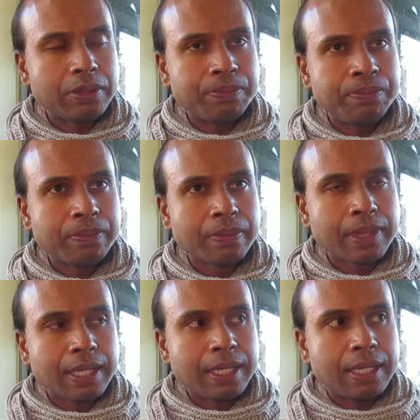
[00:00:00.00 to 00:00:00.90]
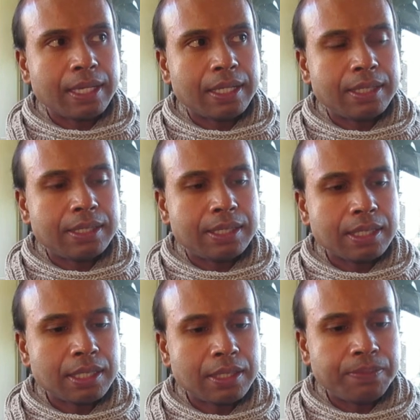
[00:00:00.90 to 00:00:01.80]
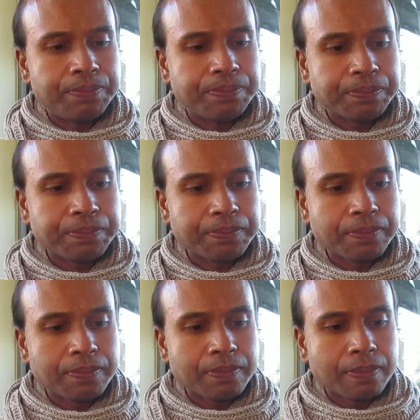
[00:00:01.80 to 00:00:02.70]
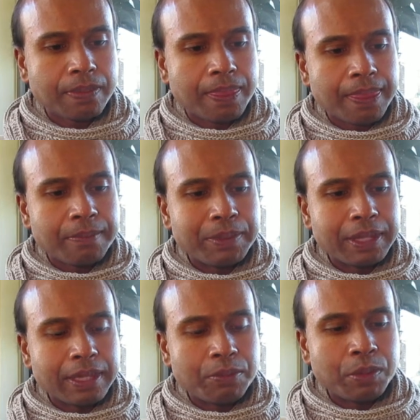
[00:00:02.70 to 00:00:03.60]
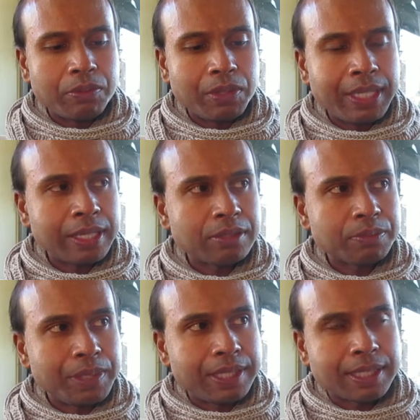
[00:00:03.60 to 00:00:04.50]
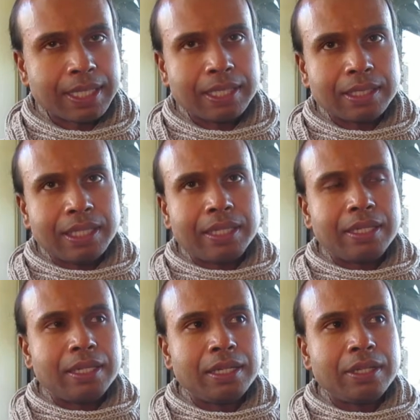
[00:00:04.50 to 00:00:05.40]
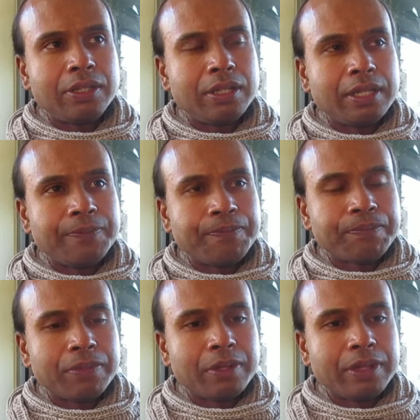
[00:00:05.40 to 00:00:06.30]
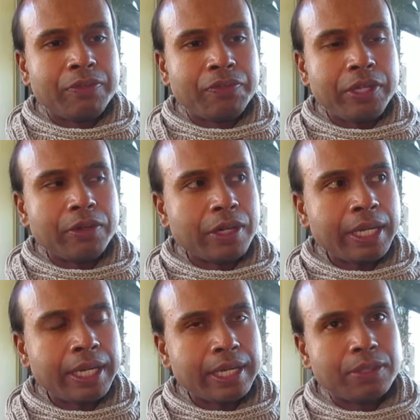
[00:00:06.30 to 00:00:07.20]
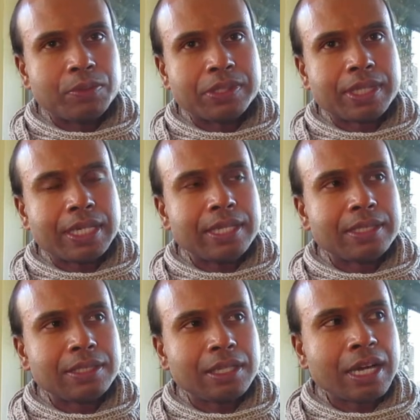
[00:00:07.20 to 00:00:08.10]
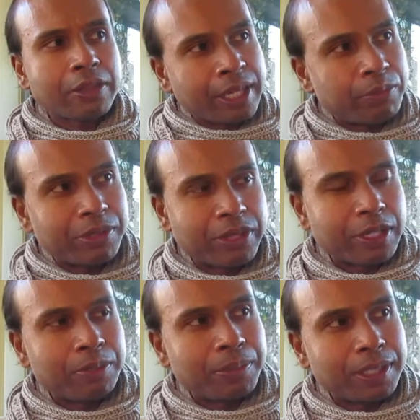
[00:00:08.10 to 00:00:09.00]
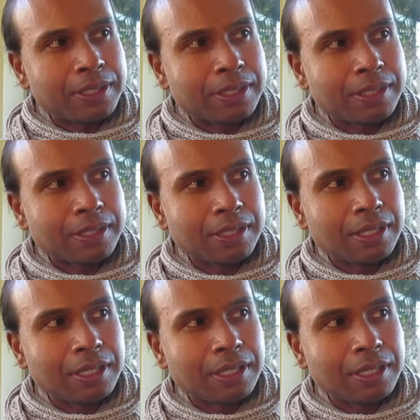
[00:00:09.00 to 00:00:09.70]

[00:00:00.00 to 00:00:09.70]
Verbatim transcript: them, and um, but what really helped me is that the fear I had was that other hypnotherapists